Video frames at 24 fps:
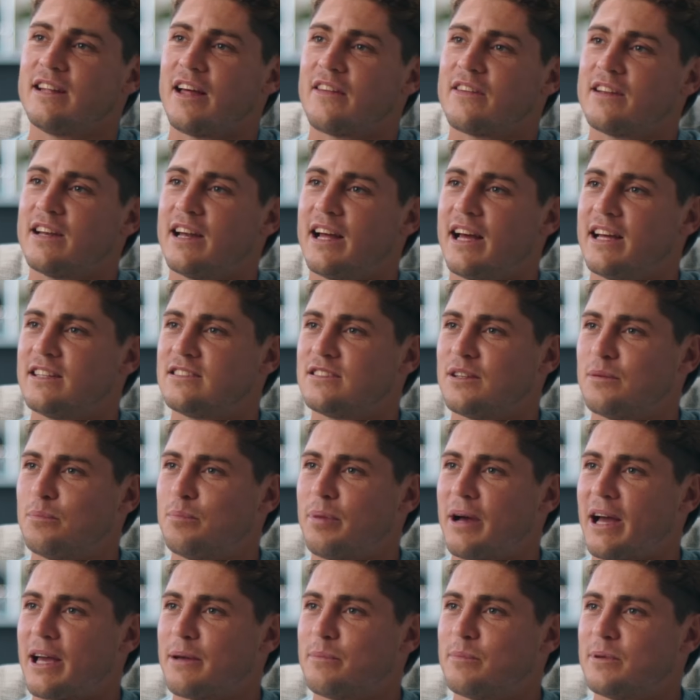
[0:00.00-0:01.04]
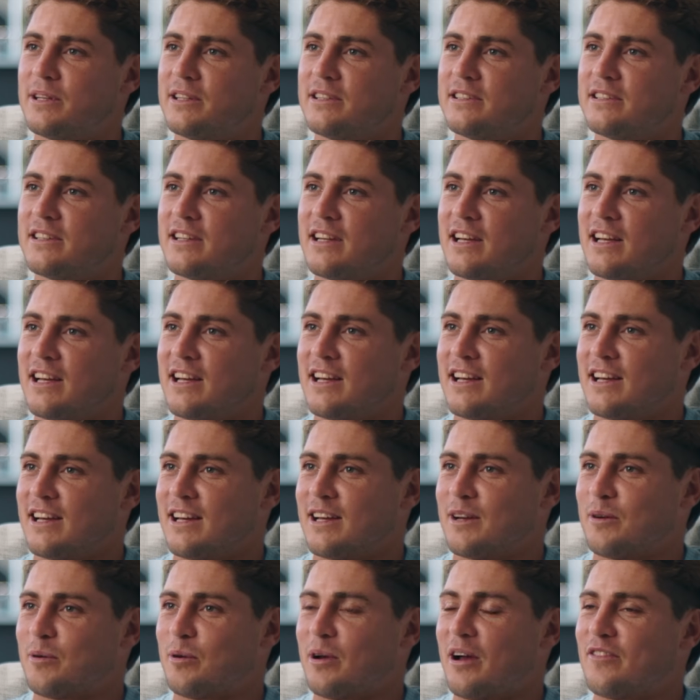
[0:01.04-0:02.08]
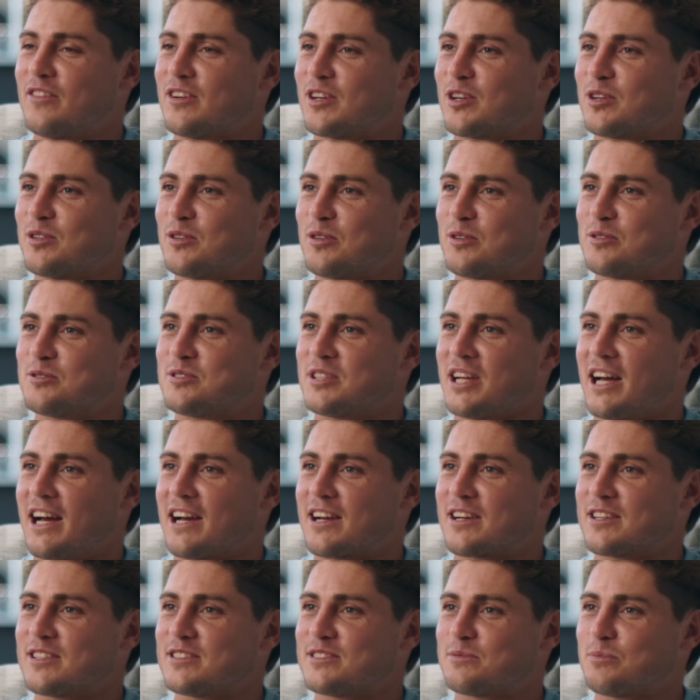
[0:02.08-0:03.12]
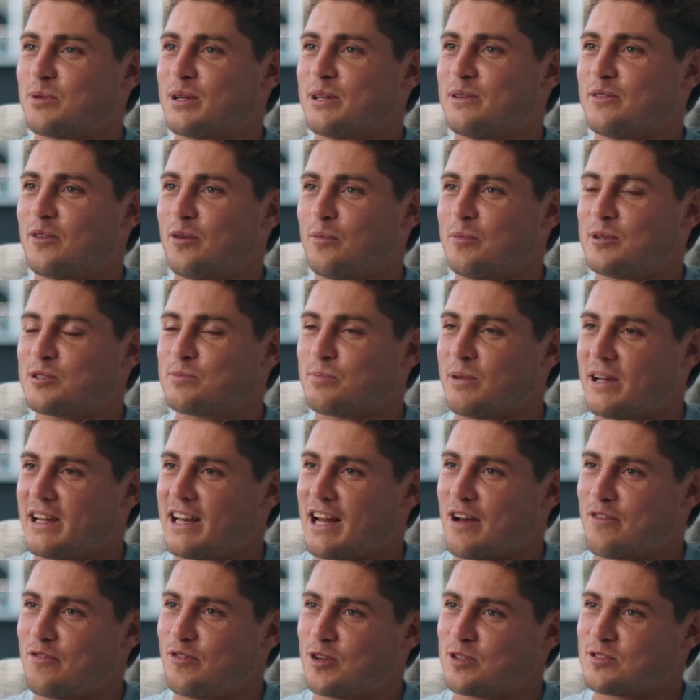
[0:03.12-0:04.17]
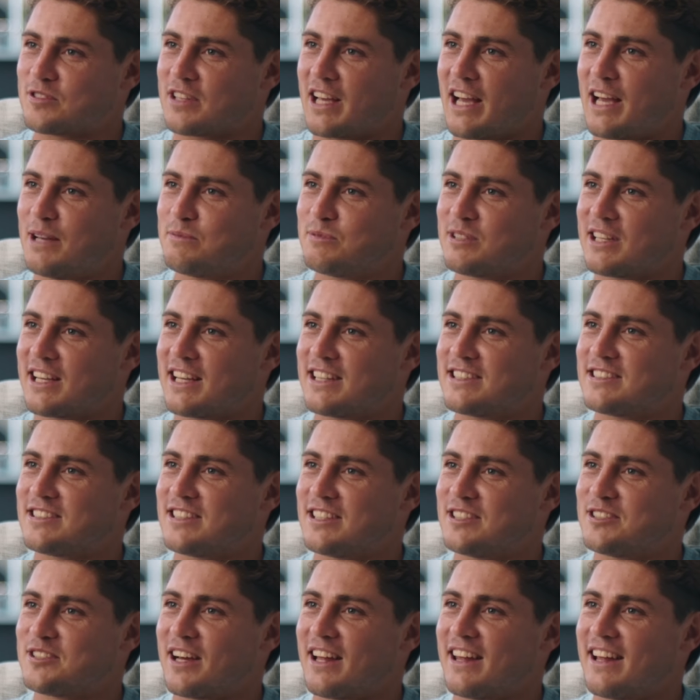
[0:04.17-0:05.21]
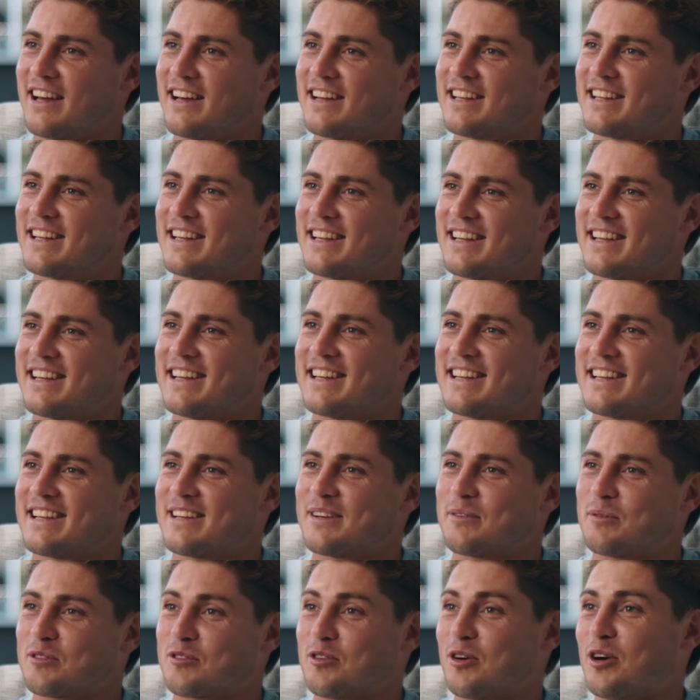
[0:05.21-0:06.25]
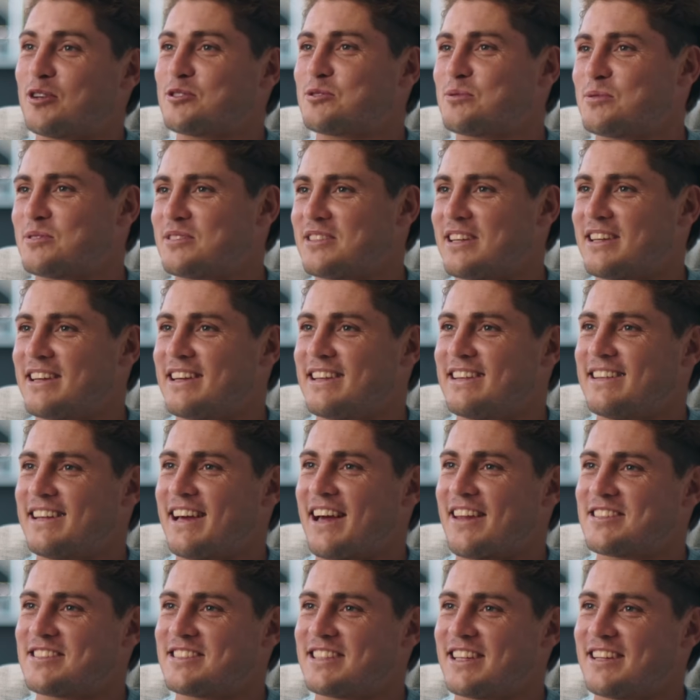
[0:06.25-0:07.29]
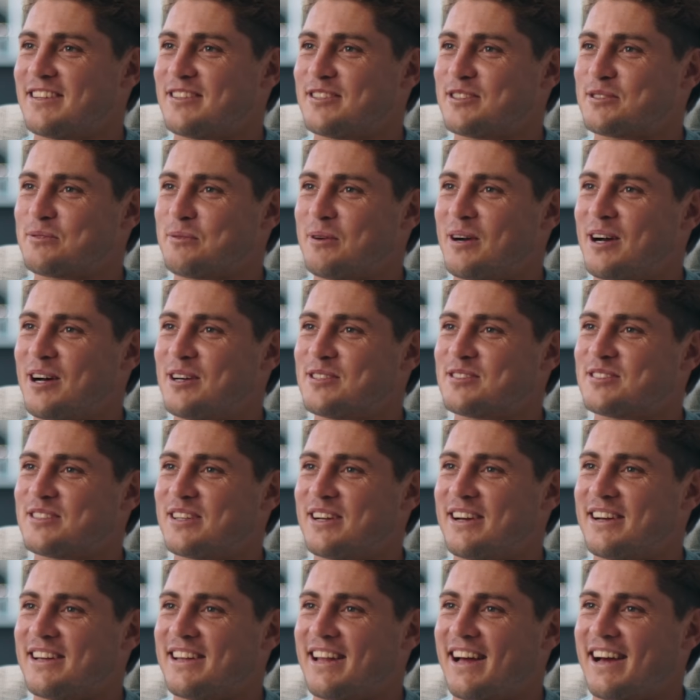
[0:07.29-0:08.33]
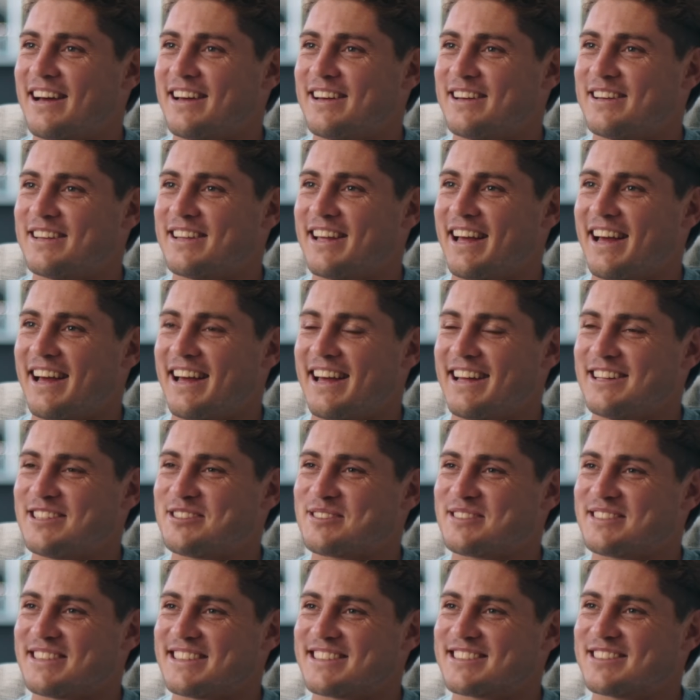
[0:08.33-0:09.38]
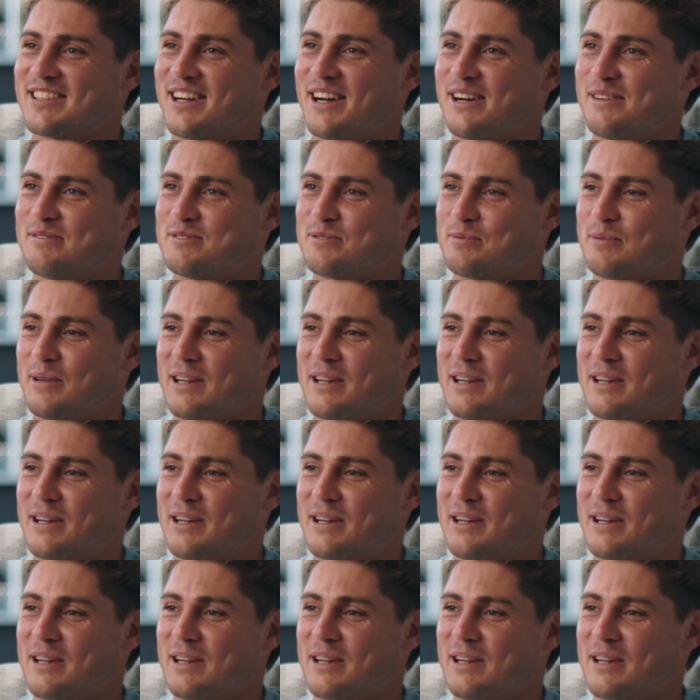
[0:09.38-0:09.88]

the other day. Tim Bateman. We were having a good little chat because we almost played our first games against each other. With Crotts was the other centre as well. So like interesting times.